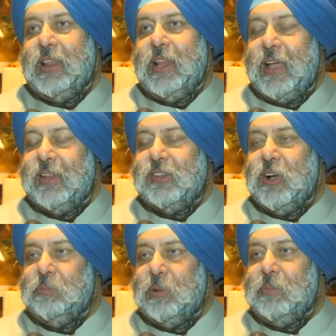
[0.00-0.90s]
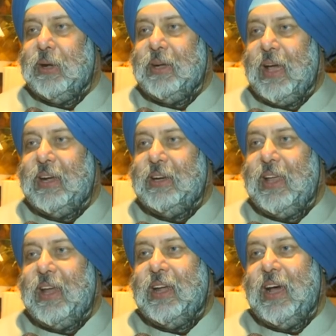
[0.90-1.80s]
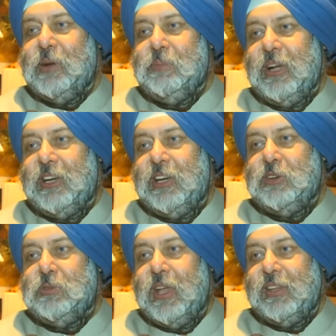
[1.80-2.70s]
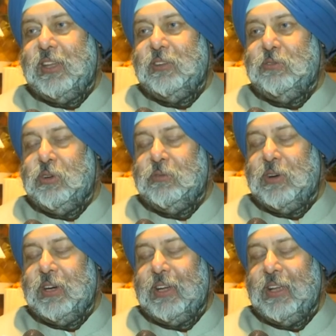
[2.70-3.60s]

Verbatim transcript: lies complementarity and our ability to take things forward.